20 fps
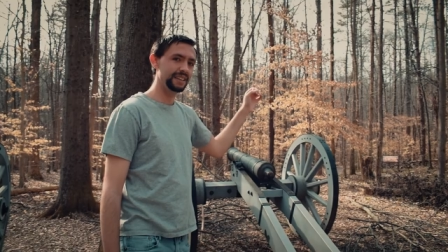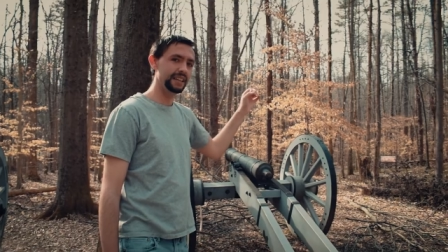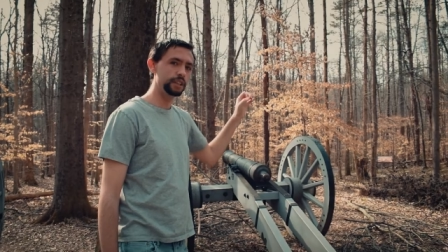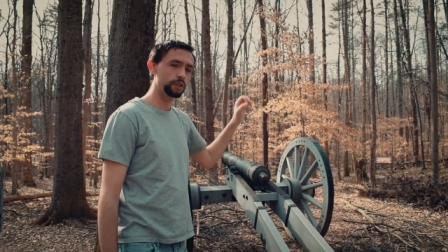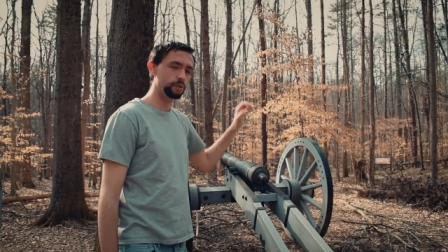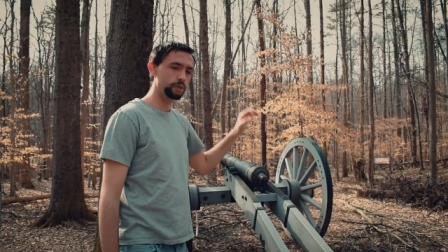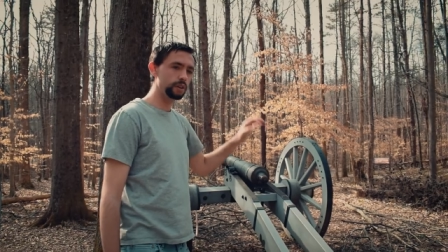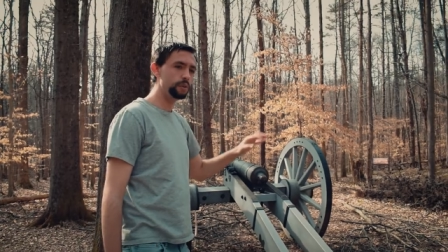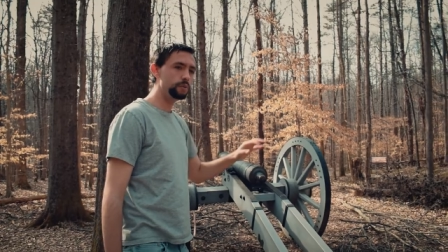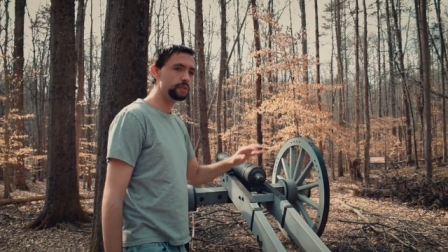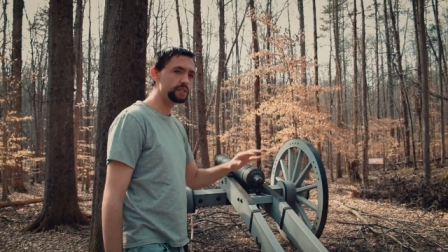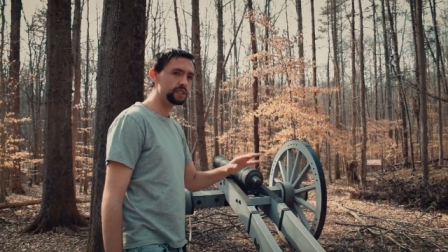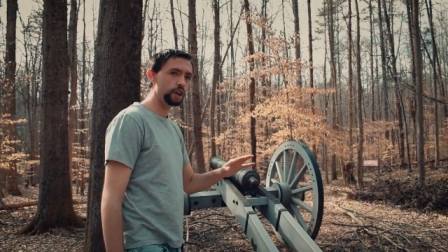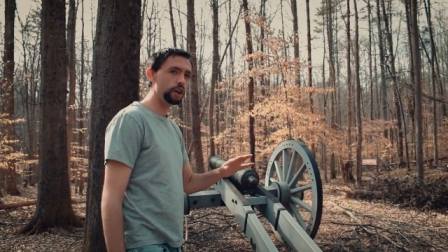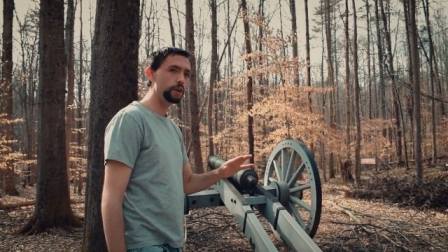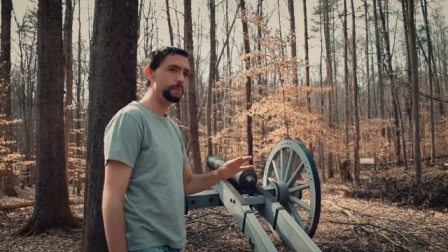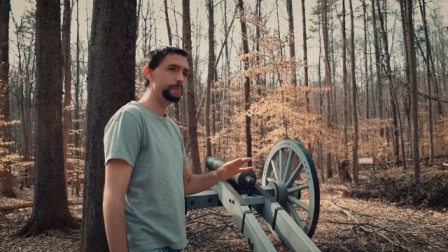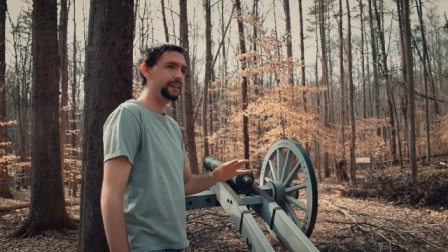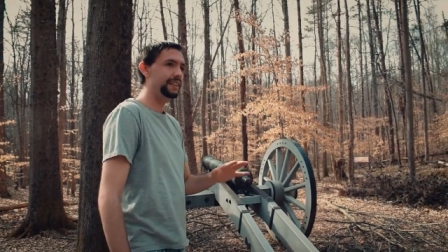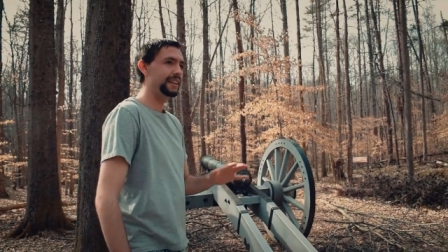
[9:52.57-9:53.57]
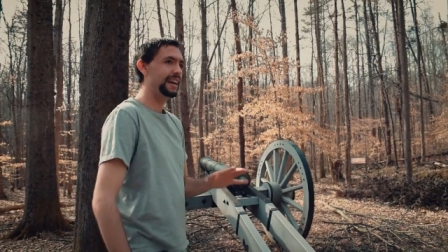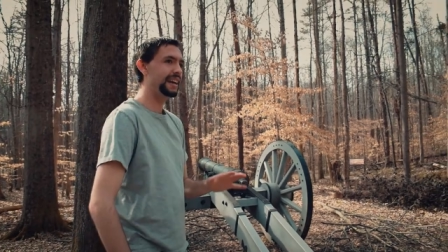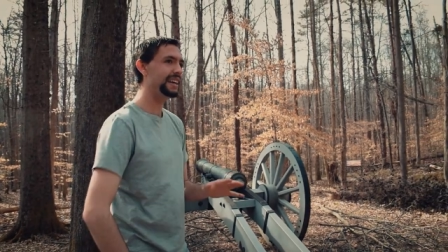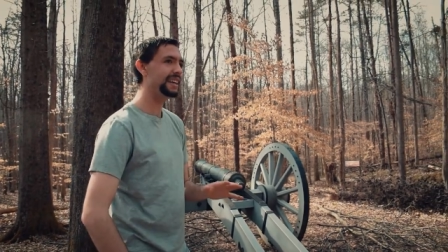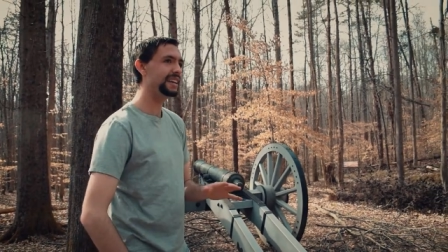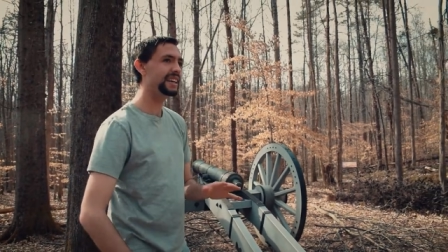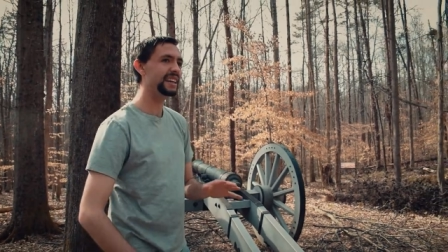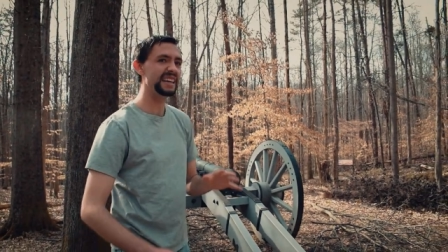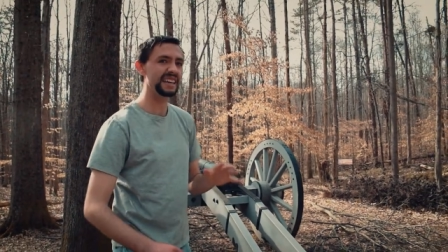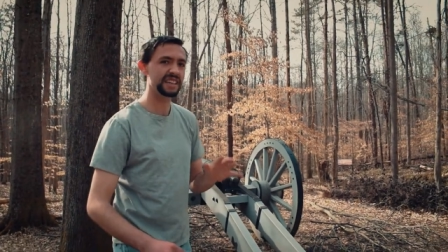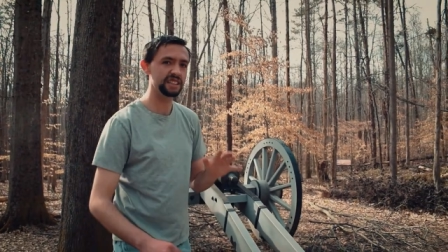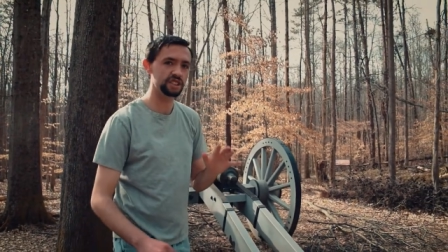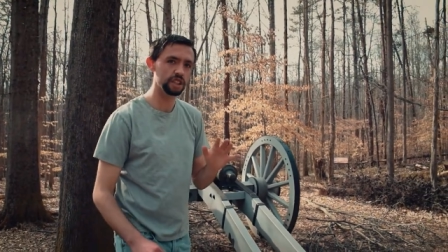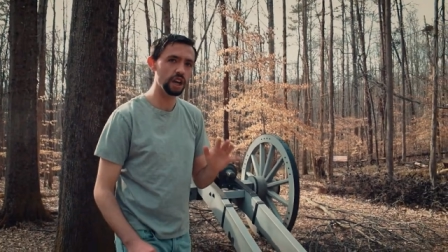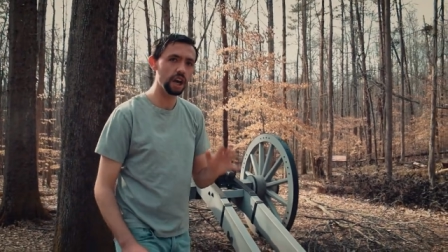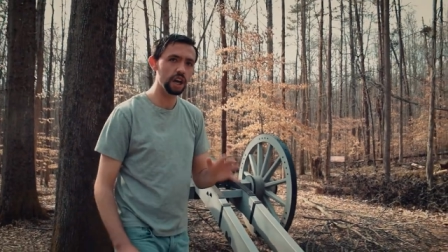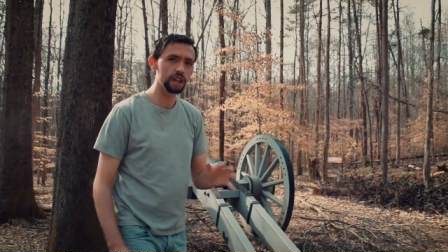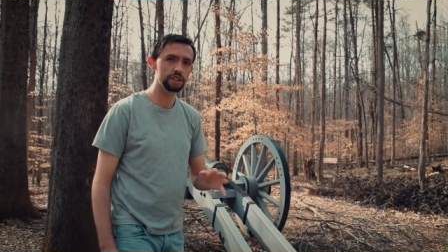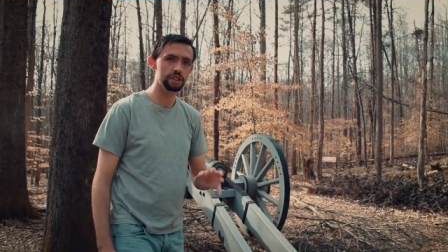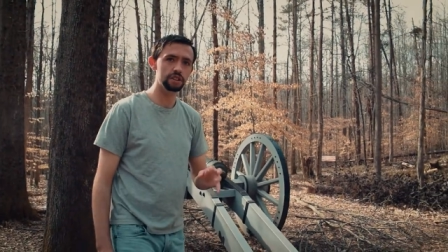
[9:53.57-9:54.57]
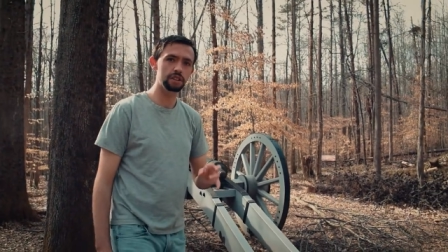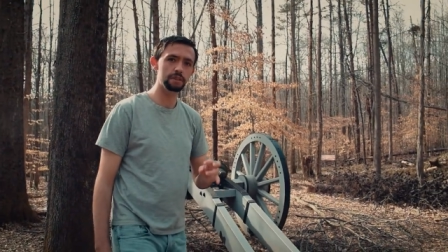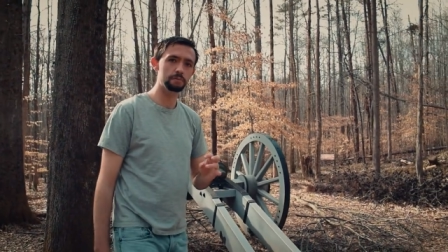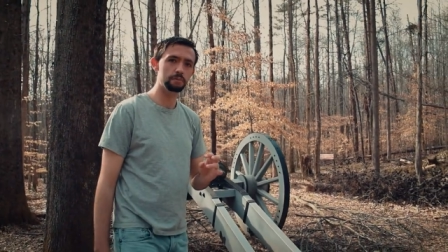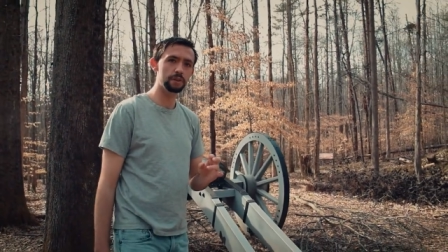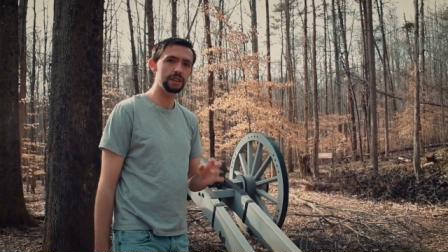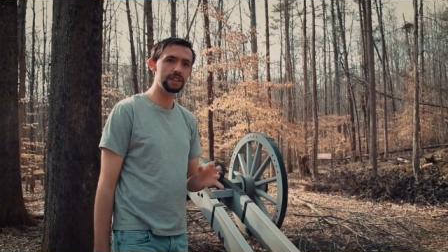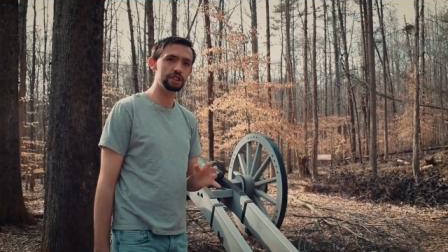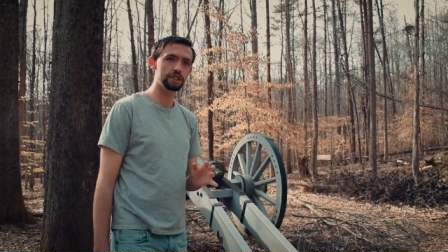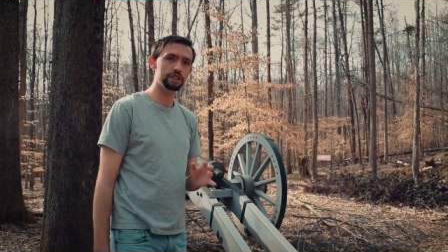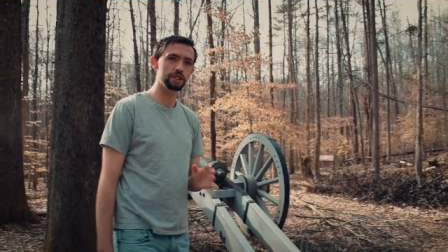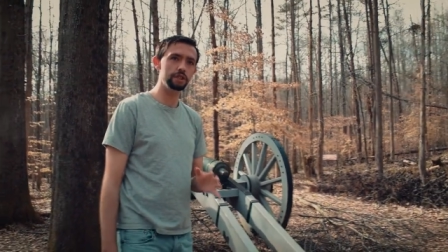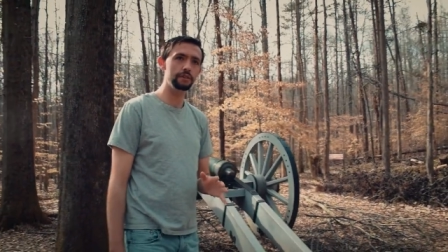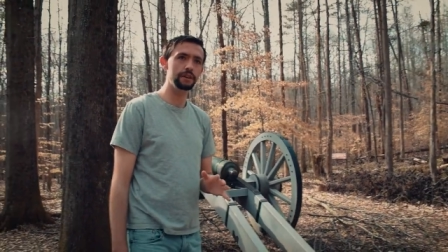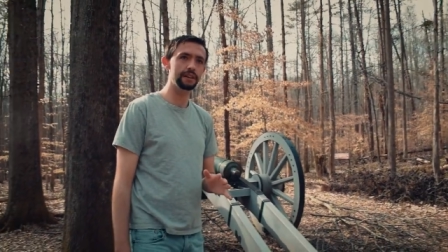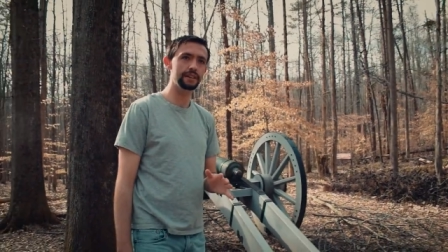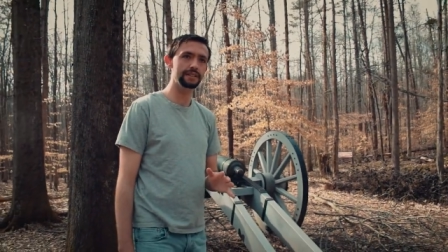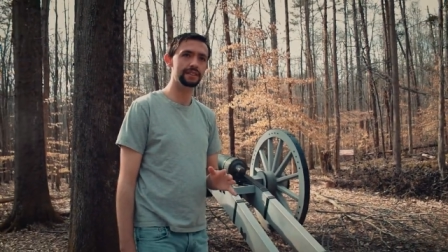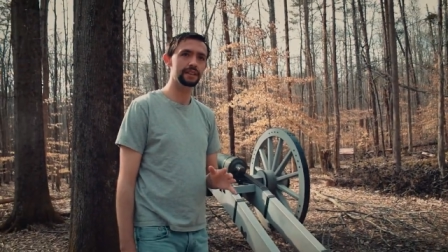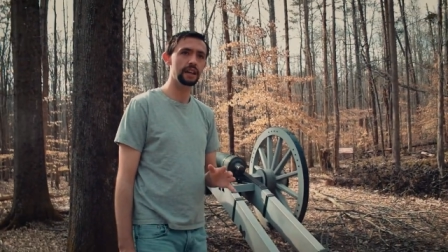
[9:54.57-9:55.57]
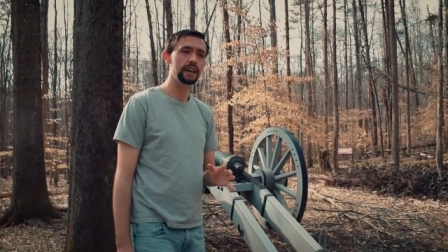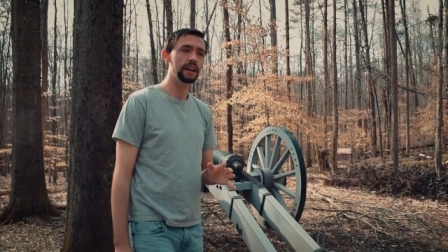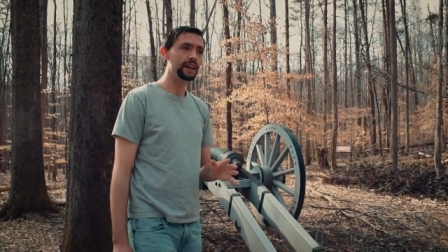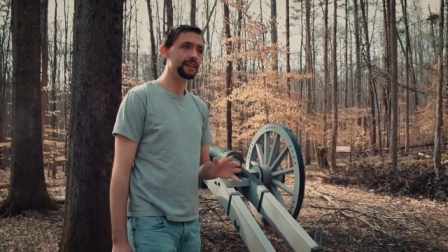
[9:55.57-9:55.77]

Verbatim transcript: and Greene was hoping that he could exhaust the British units